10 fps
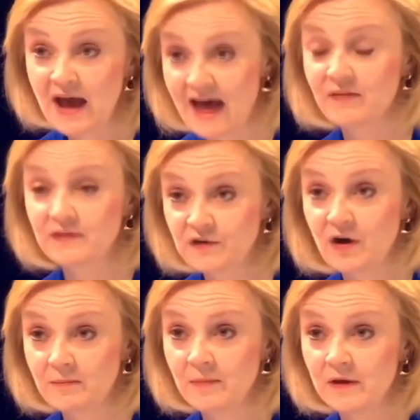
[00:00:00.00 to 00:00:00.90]
at the
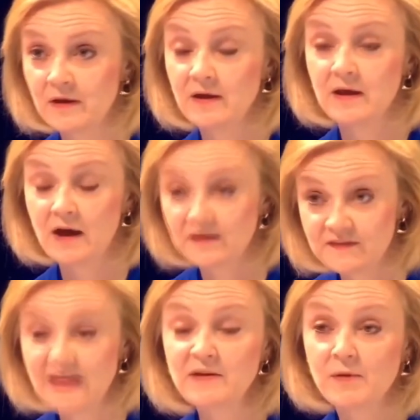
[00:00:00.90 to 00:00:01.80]
time. I
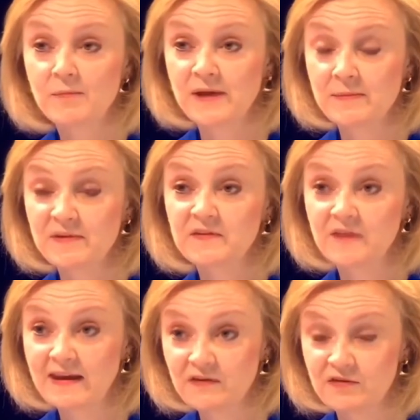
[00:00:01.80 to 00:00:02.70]
said it would be a
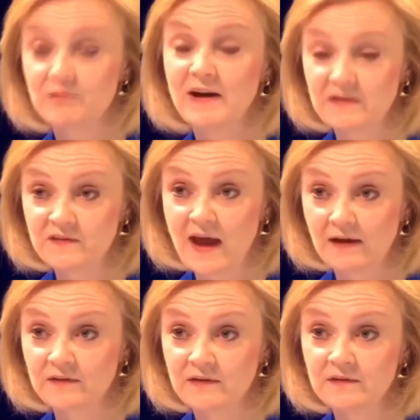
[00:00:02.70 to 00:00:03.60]
mistake to raise
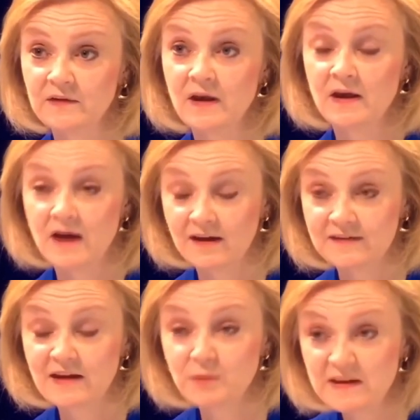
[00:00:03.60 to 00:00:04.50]
taxes. I
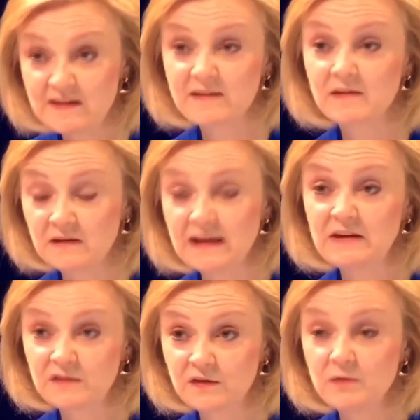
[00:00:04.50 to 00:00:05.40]
said we didn't
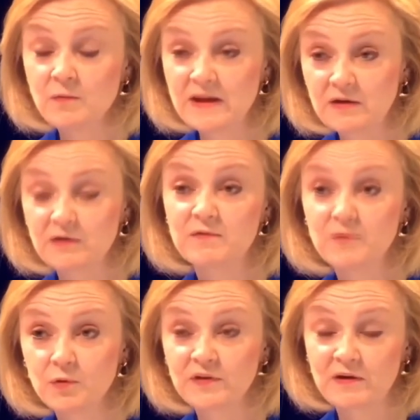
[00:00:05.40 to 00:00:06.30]
need to. We could
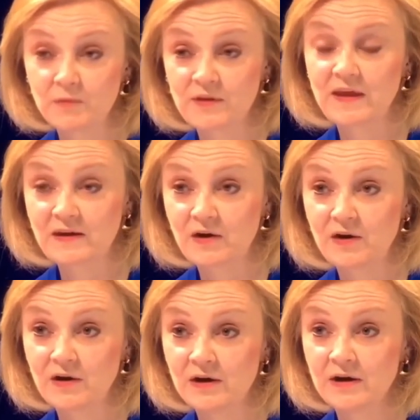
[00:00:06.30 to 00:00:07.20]
afford it within
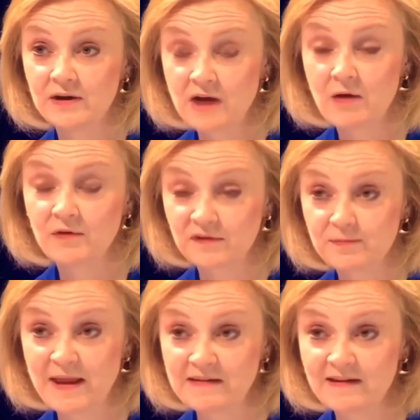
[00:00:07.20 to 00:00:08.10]
our current spending